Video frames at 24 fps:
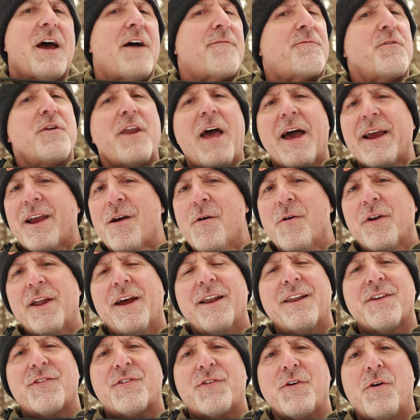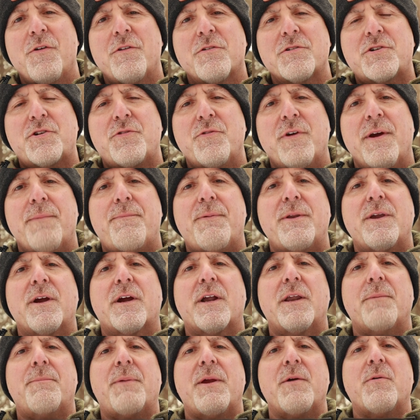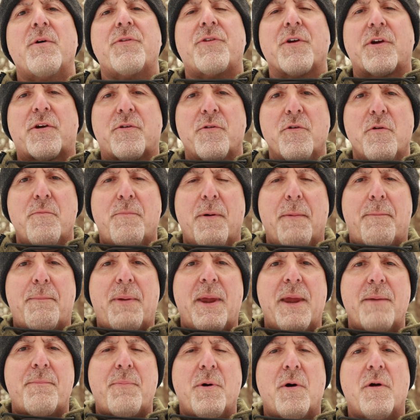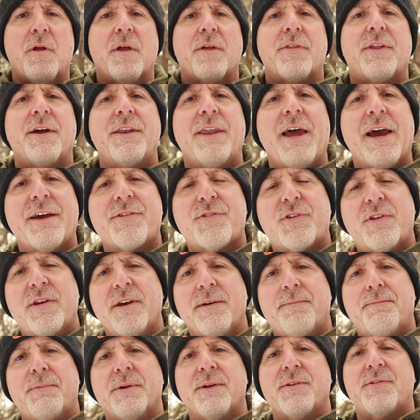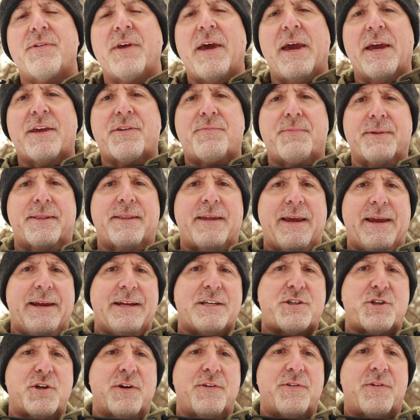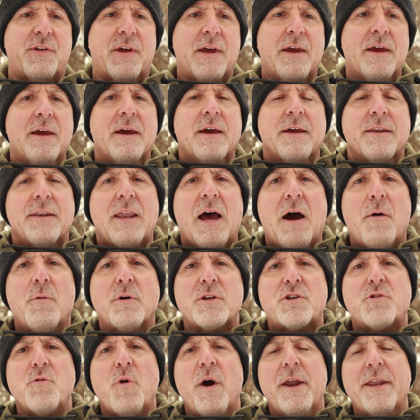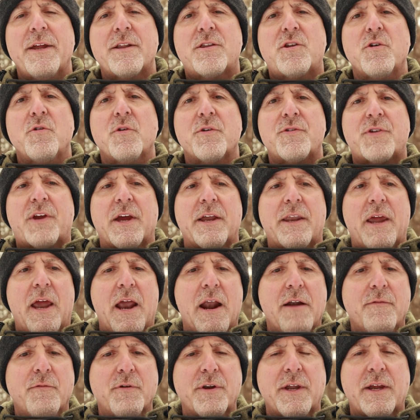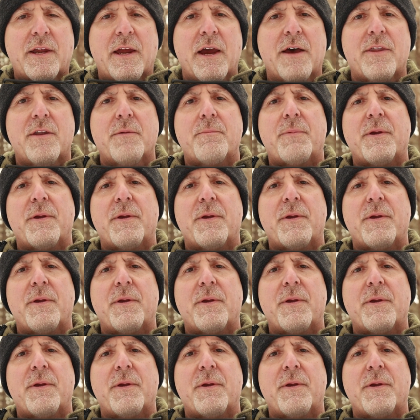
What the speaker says: Now, if you're not going on a solo trip and you're going to be with a group of people, the next tip is expectations. Now, what you want to do is get everyone together